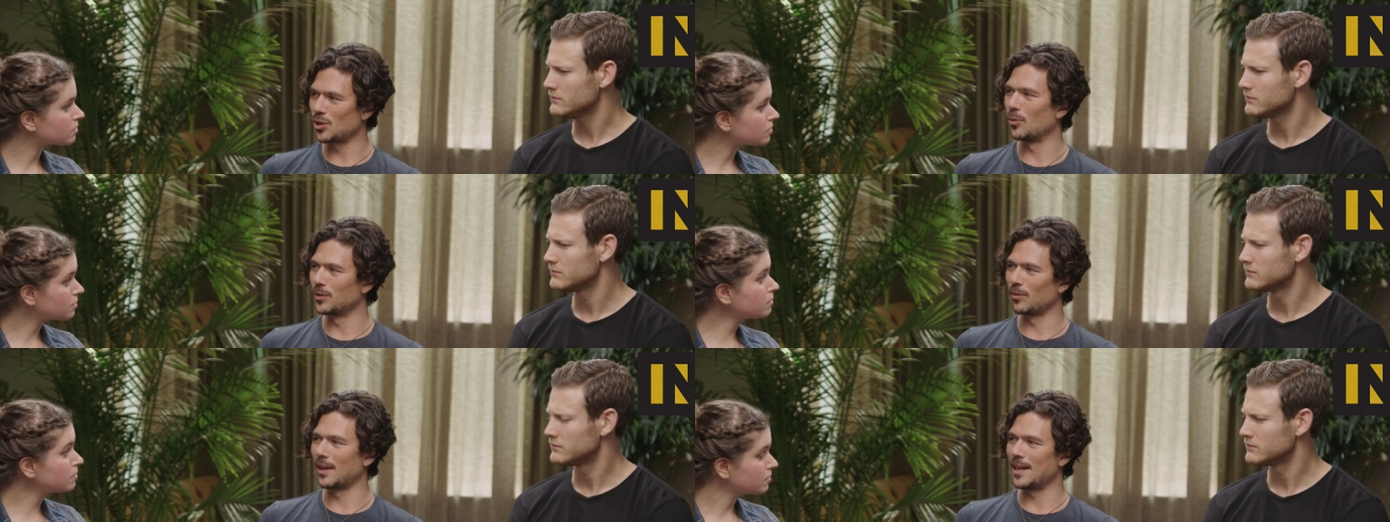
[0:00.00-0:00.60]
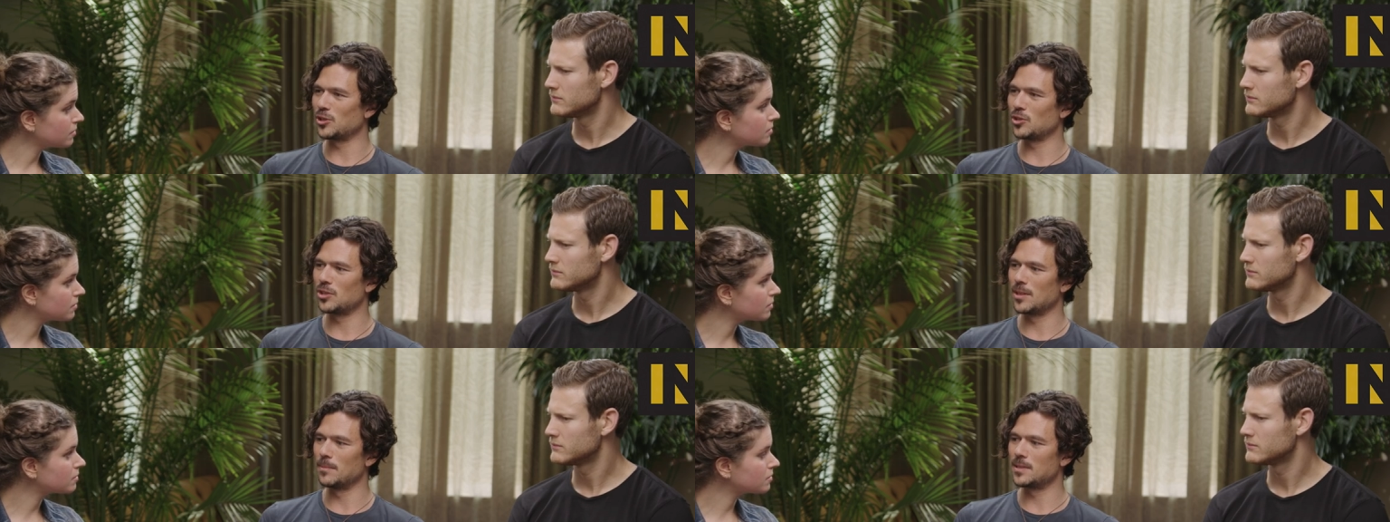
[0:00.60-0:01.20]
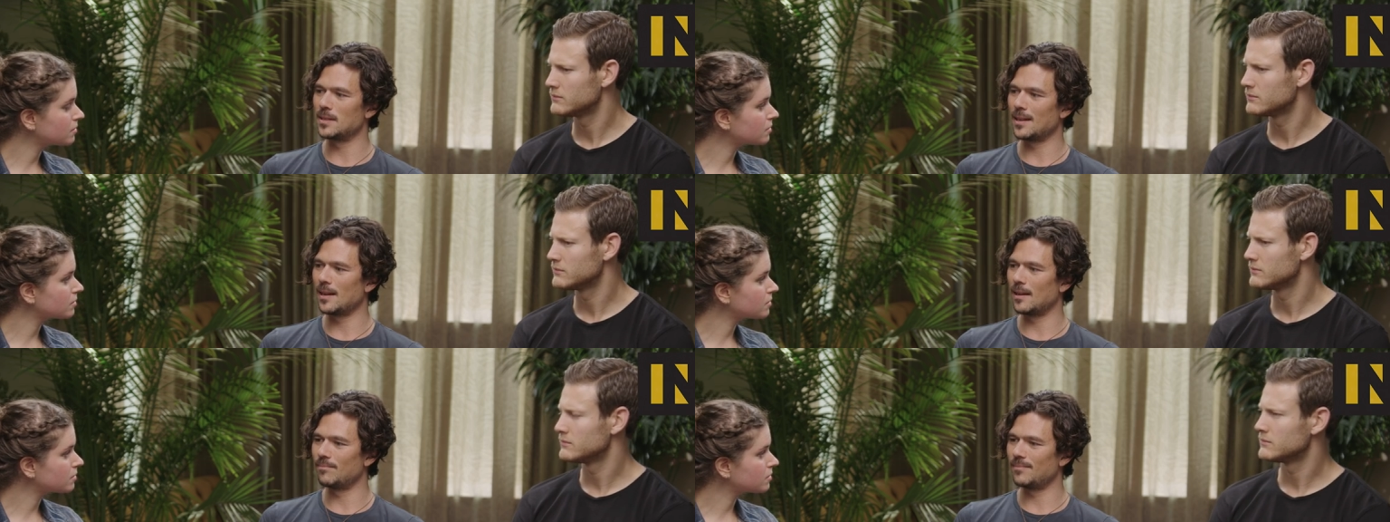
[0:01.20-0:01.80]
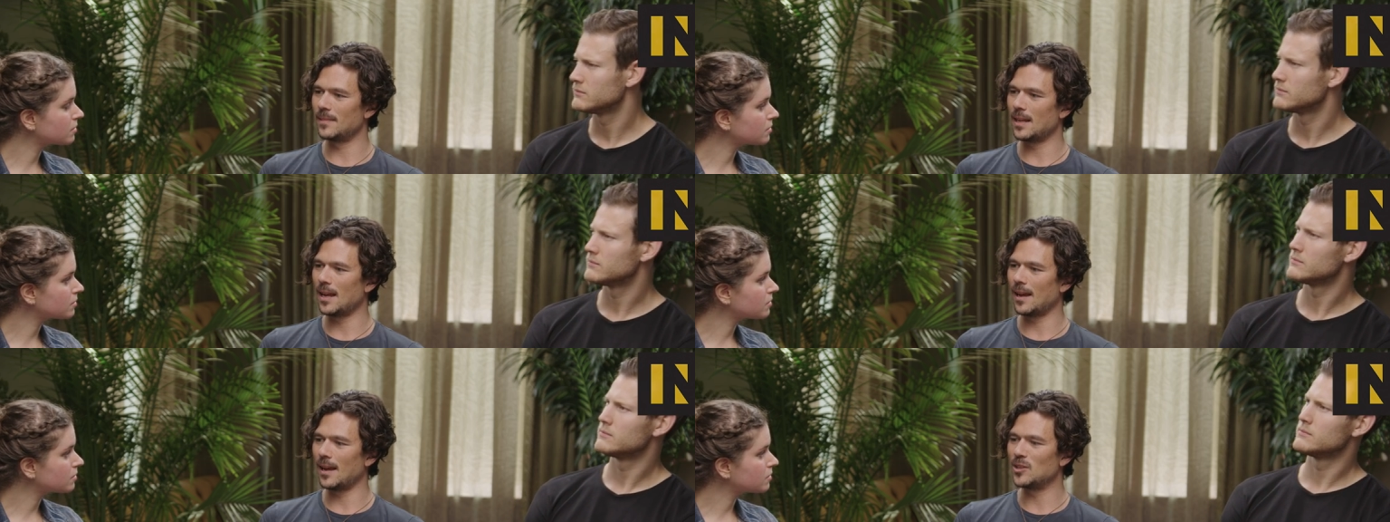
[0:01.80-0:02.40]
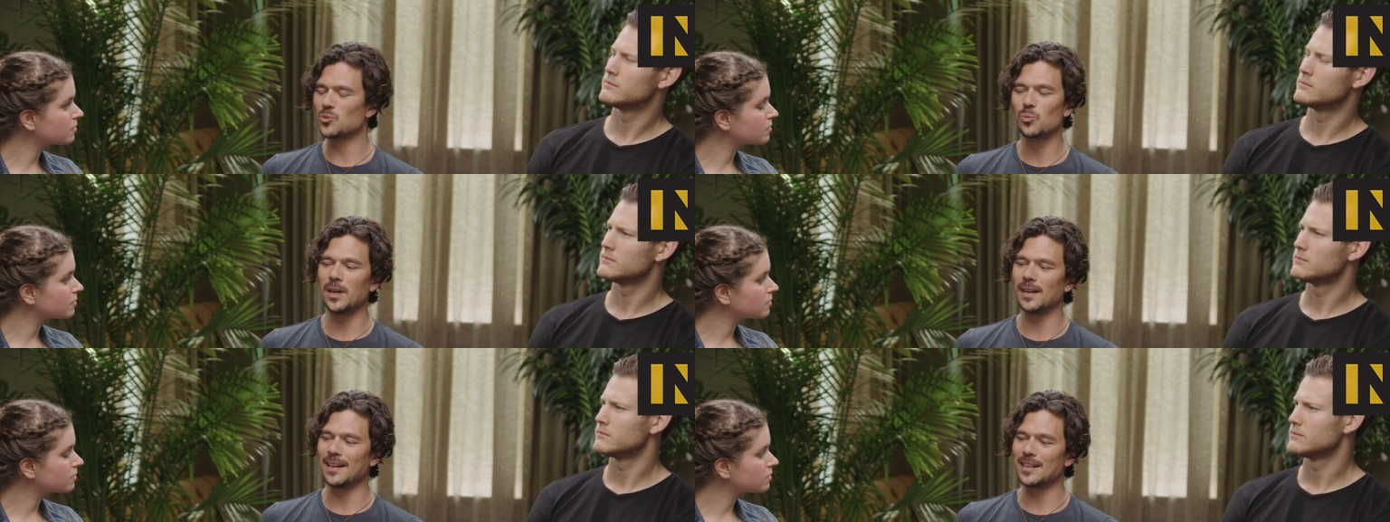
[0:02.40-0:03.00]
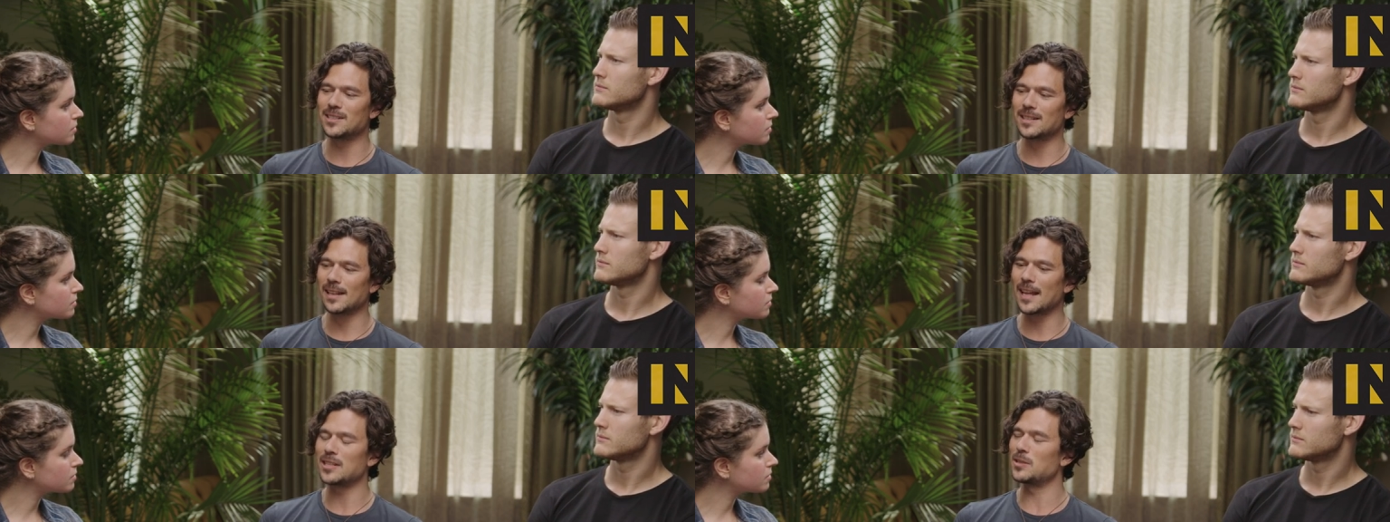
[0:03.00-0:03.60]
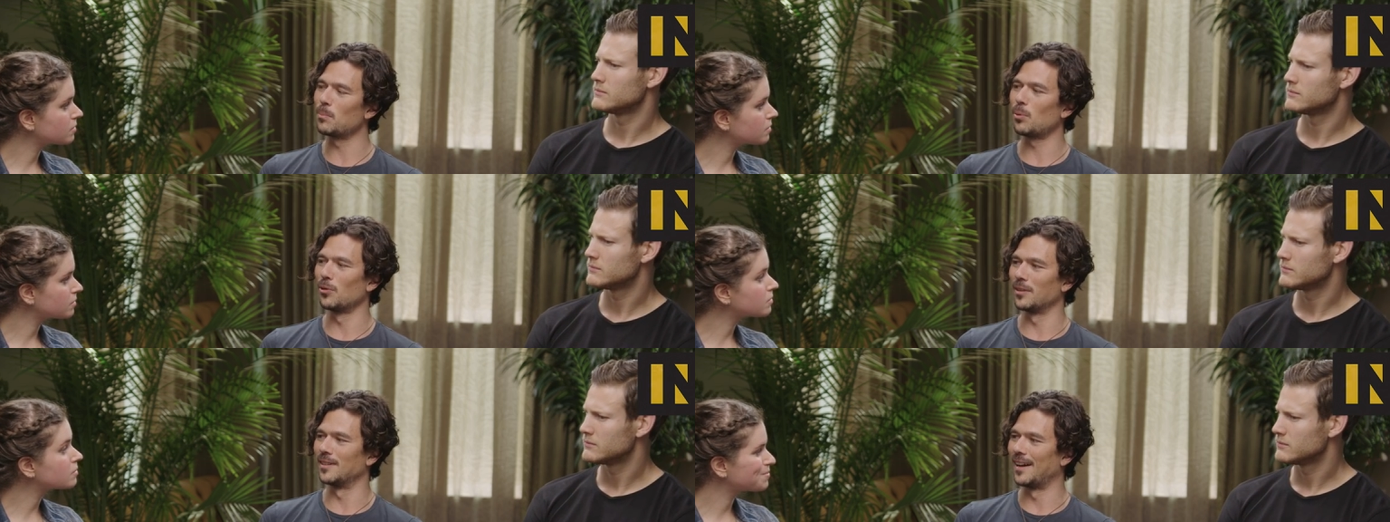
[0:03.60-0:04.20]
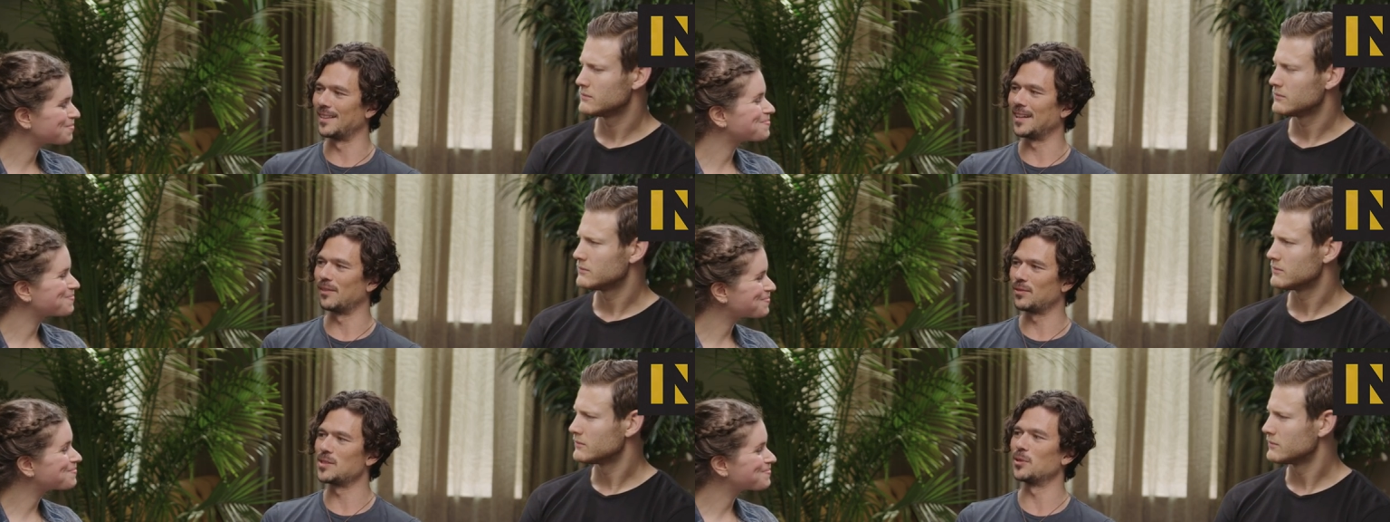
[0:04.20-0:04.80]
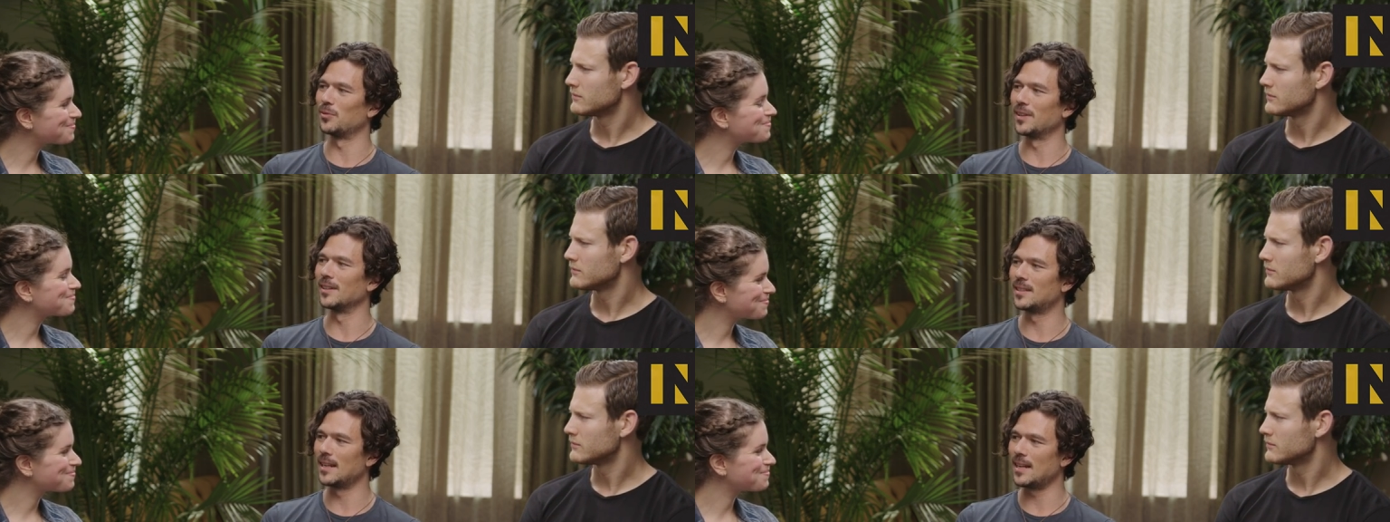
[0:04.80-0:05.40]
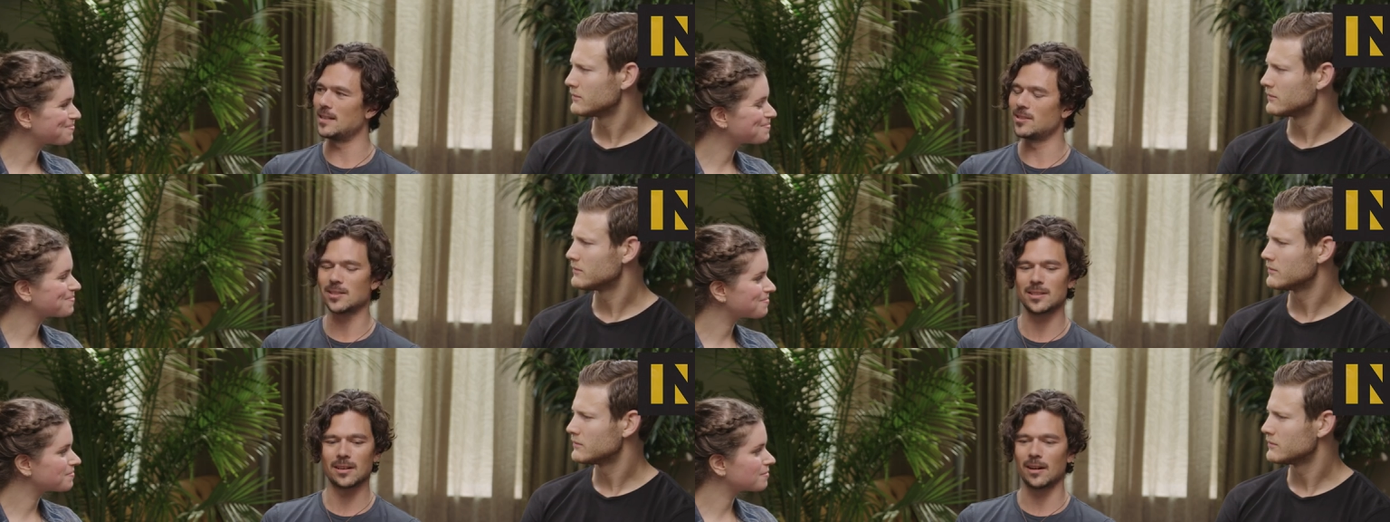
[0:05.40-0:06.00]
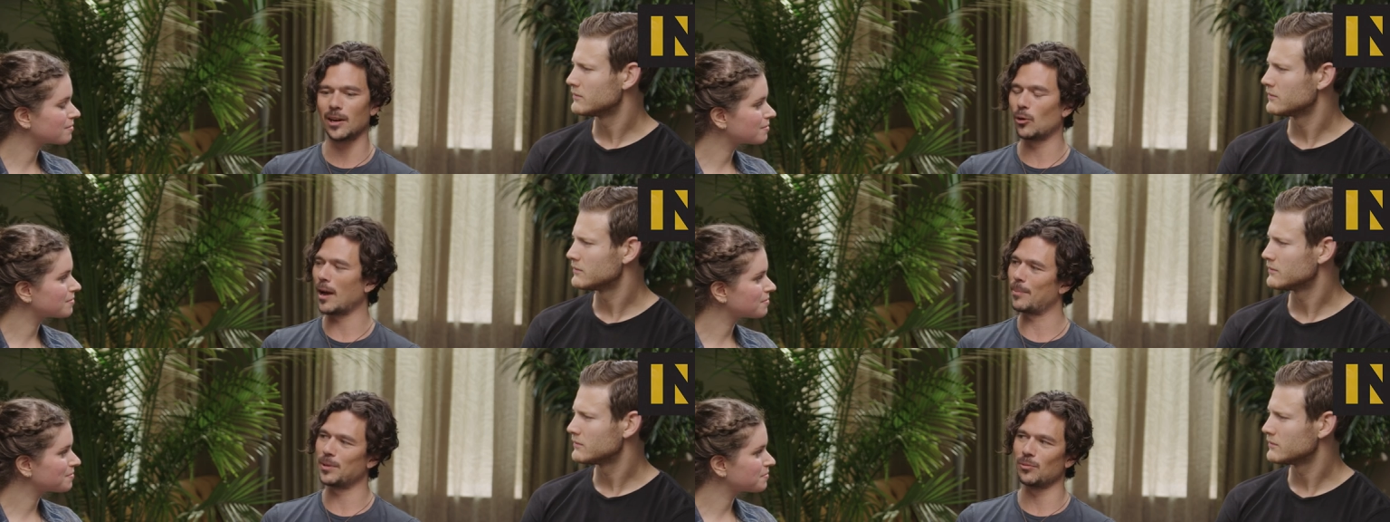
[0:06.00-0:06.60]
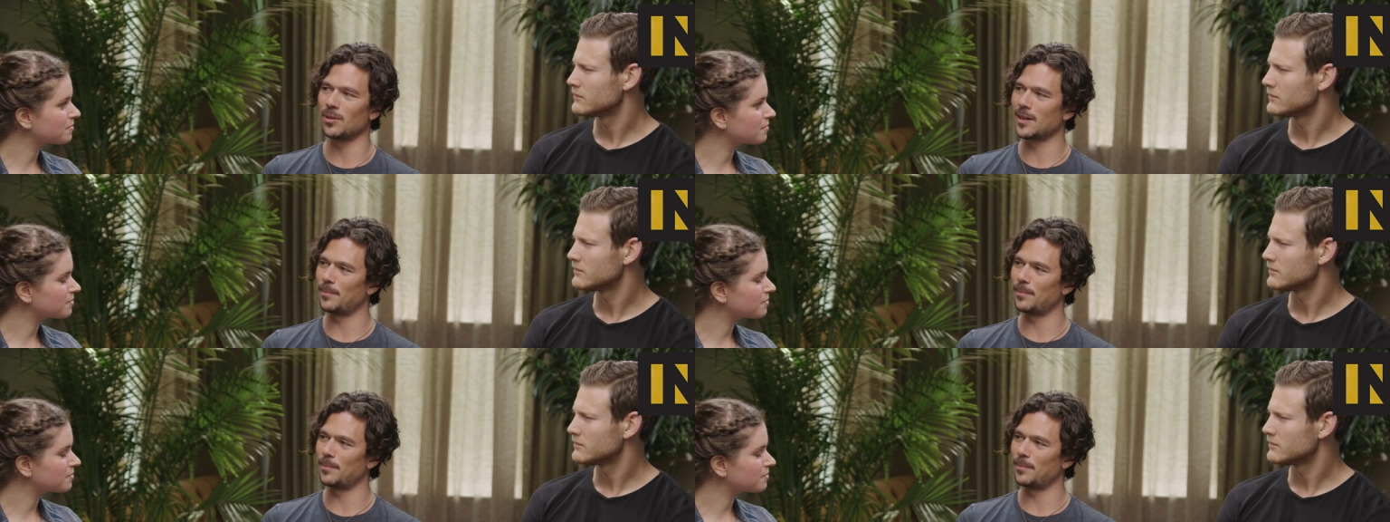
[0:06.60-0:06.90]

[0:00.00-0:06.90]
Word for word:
Speaker 1: show and the relationships, it's less important, I think, for Silver, that he's just a guy who happened to rock